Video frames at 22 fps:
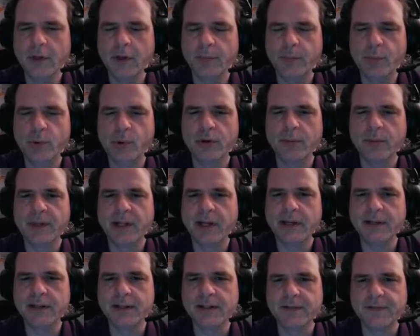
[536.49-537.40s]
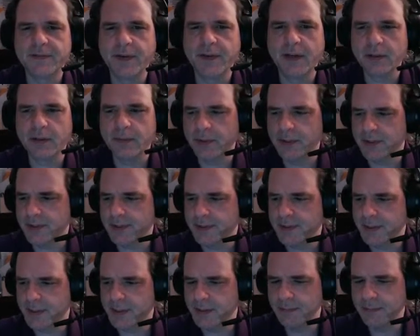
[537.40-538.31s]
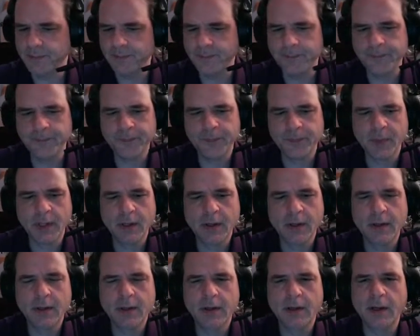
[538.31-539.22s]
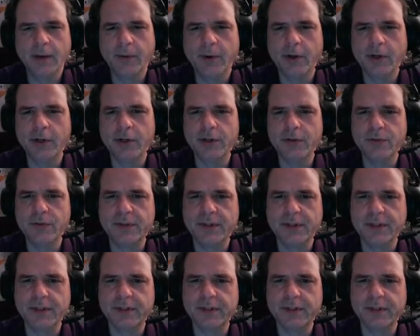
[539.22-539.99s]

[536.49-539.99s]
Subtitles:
portal blindness effect with the scene, and we're going to use this